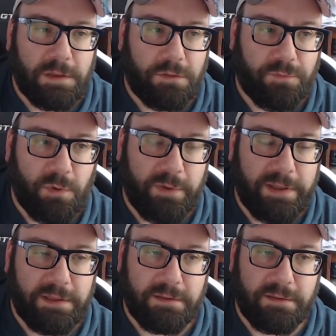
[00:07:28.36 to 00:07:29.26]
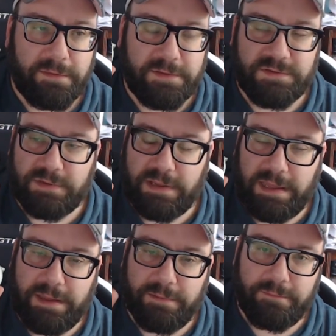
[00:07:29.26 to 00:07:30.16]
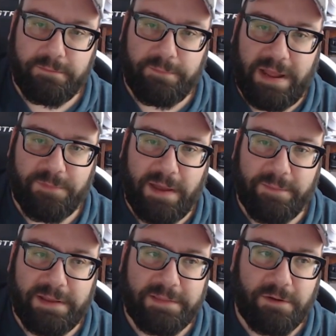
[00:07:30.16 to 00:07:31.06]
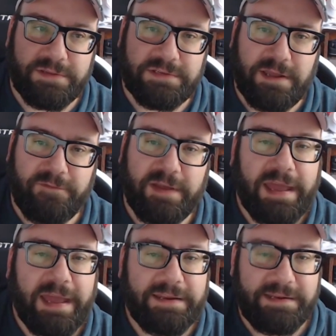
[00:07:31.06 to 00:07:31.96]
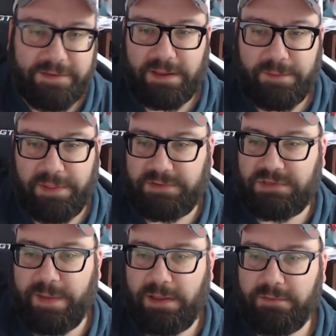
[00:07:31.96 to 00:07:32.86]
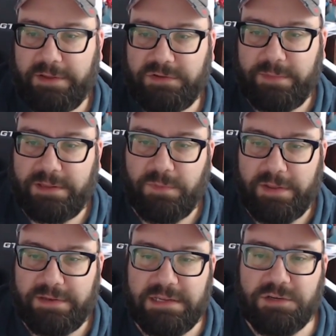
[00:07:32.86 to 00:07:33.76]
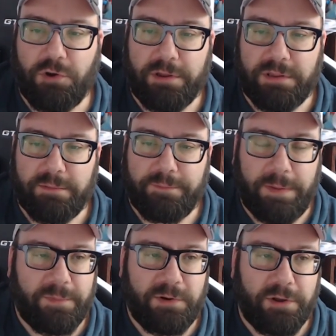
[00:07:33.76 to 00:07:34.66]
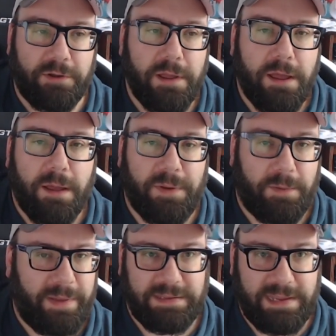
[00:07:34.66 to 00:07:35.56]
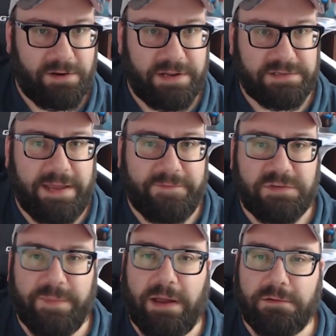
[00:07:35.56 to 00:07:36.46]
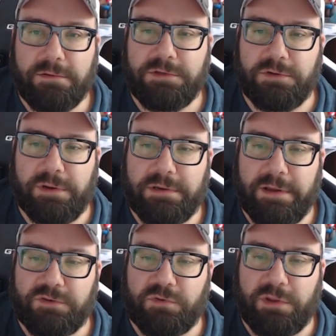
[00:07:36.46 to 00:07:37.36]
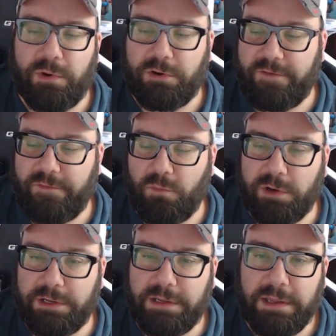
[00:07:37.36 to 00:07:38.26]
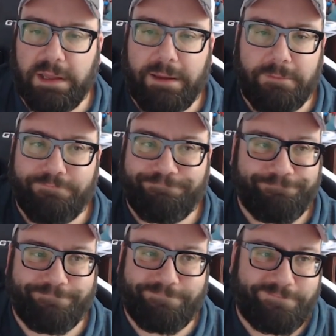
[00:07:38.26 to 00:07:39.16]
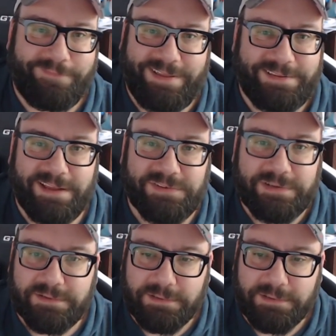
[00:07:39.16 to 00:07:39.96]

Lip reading: throwing this bath bomb in there with the stuff, it did have like a pleasant smell. I assume that's probably the tea tree oil and the peppermint oil, but my gear doesn't have a smell to it. I was really wondering if it would. It doesn't.